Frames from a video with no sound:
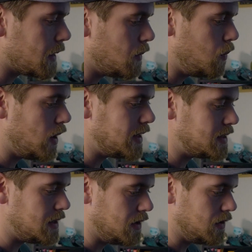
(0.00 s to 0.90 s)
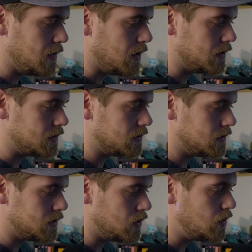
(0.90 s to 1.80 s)
What is the other one?
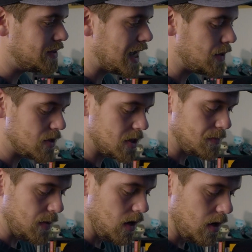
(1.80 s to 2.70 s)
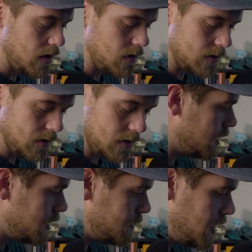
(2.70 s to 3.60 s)
Alton Towers Spa.
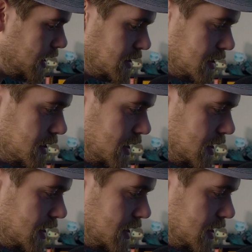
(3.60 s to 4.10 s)
But yeah, as you can